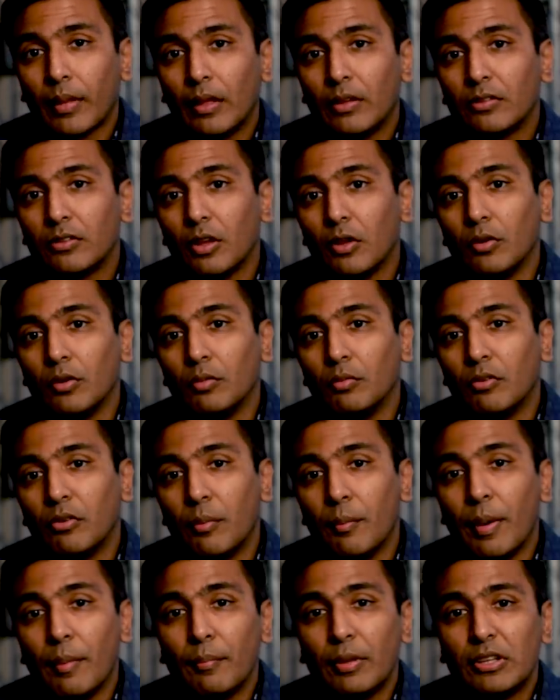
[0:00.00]
So
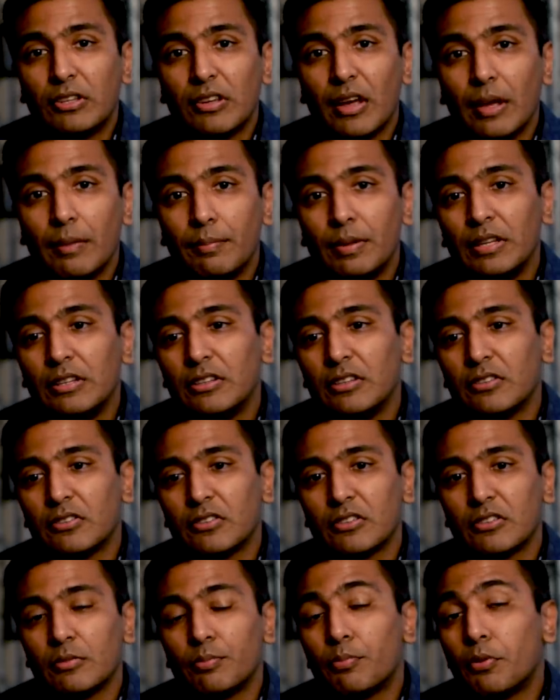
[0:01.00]
remember, diabetes
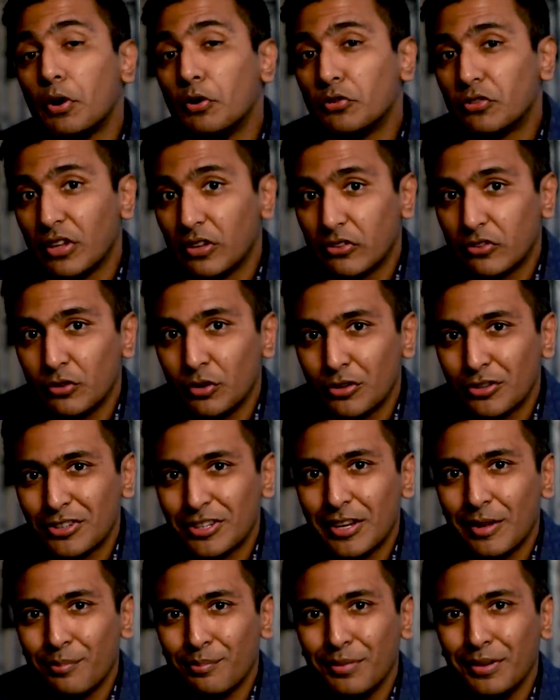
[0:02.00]
is a process, not a
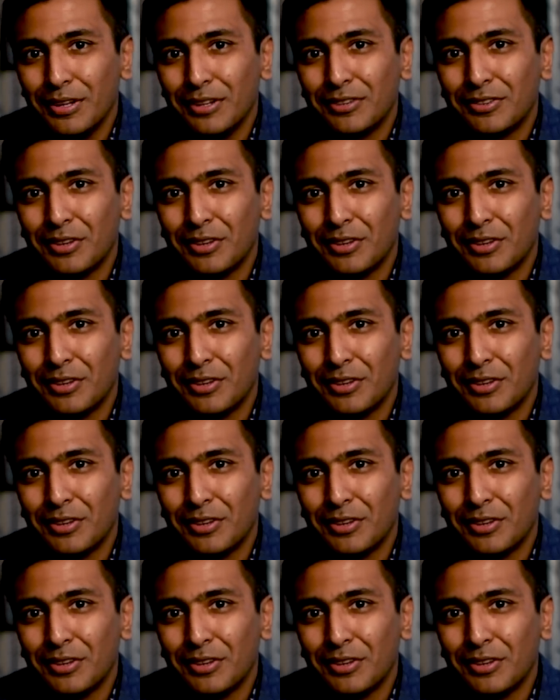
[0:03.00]
number.